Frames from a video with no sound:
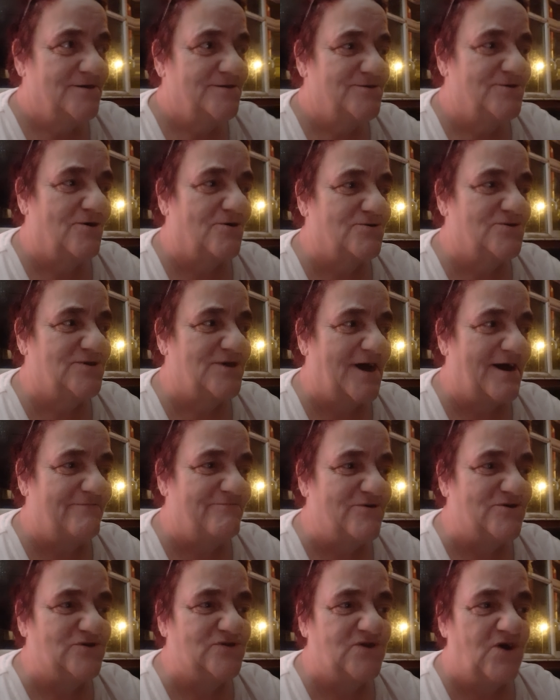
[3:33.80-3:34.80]
Dogs are
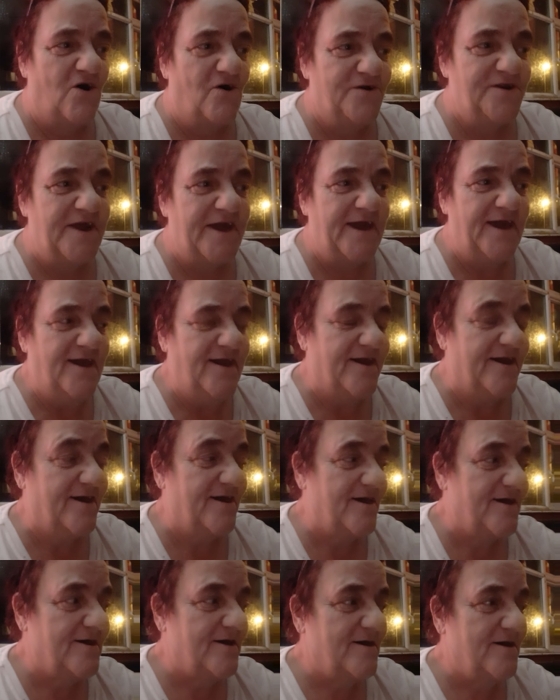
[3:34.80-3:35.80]
a tonic.
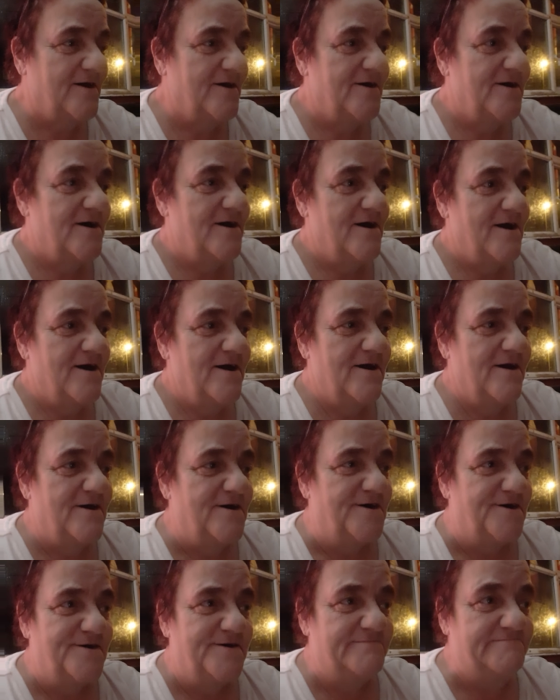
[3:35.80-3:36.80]

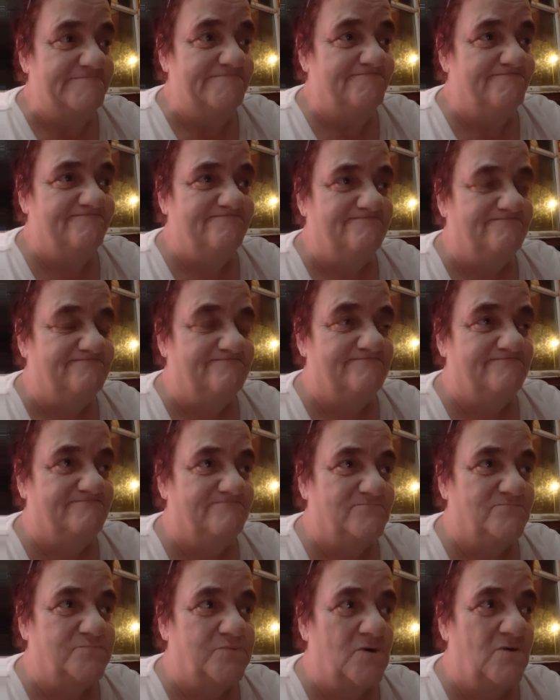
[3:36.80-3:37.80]
Oh
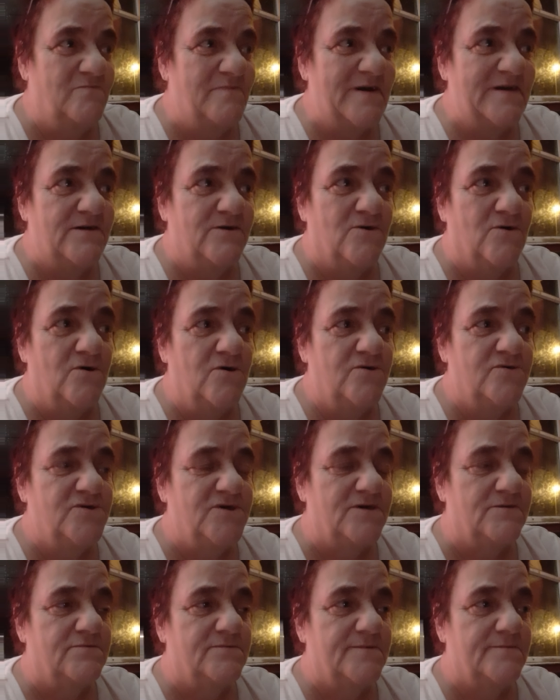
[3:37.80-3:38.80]
my God.
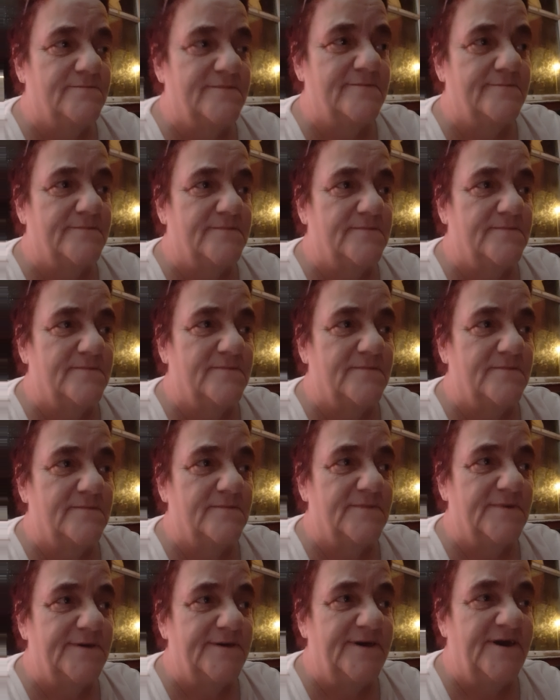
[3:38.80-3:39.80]

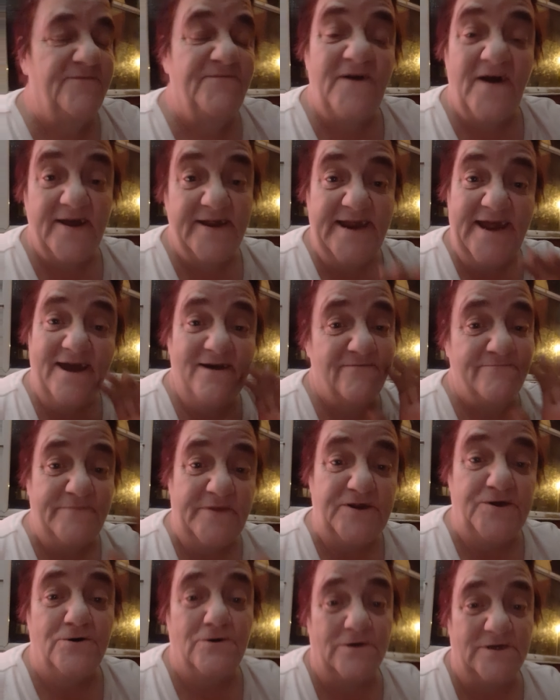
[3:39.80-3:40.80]
If I didn't have my
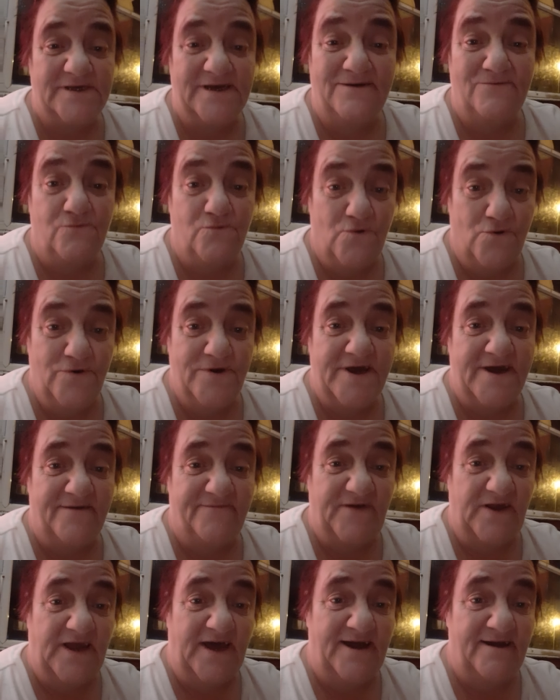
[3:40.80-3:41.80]
dogs, I would have
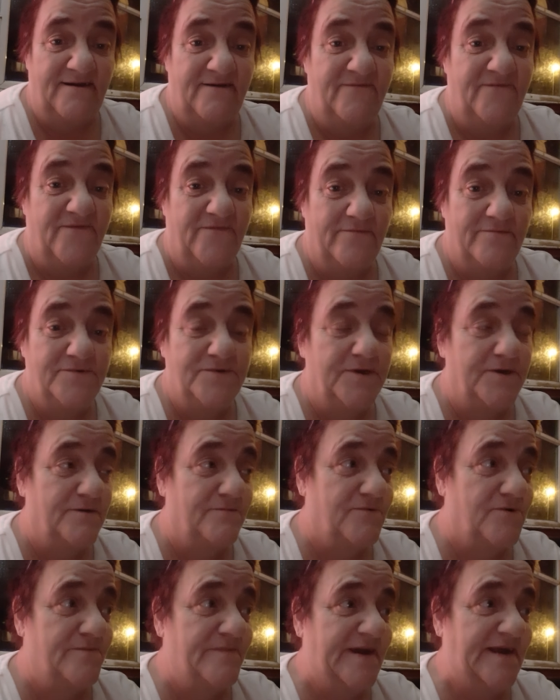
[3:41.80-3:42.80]
a life. Do you know
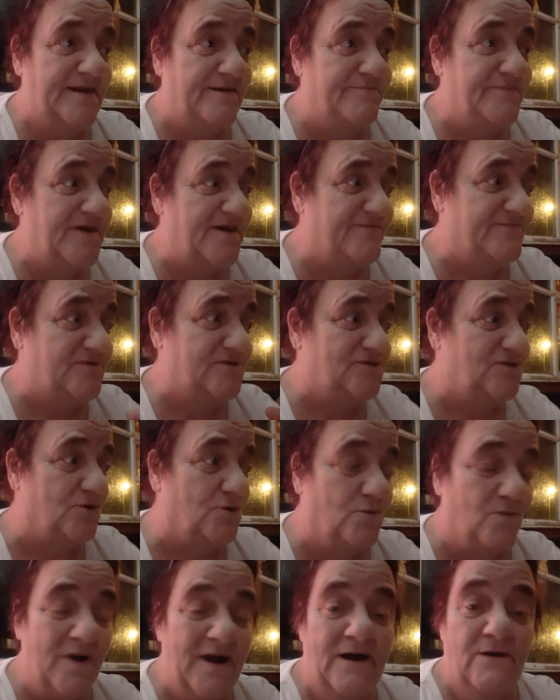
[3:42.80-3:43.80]
what I mean? I'd be able to
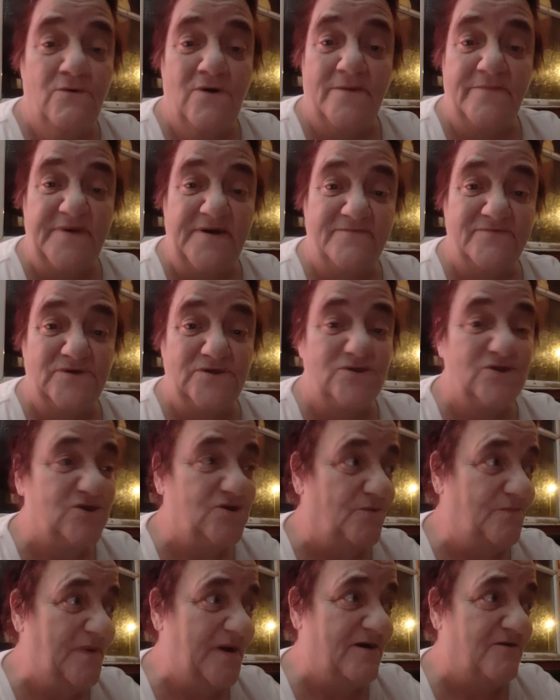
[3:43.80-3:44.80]
go out. I'd be able to
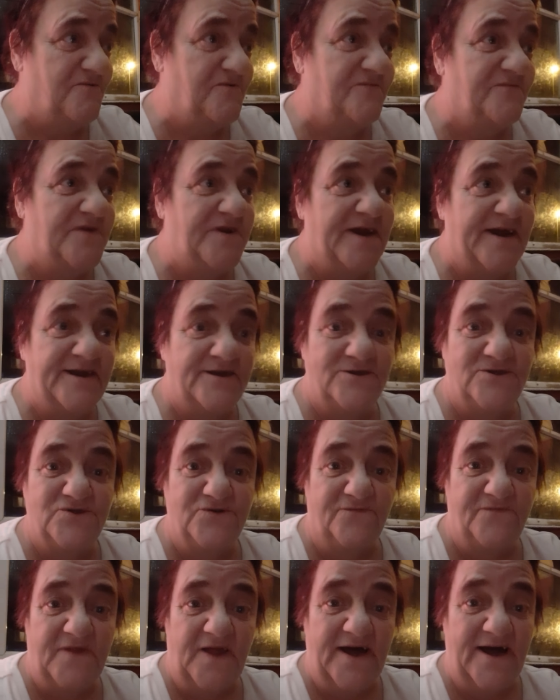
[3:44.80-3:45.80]
stop out overnight and
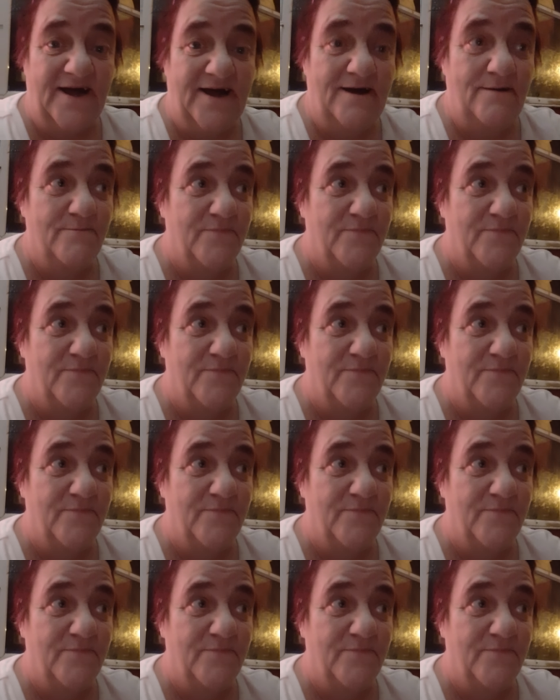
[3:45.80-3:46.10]
stuff like that.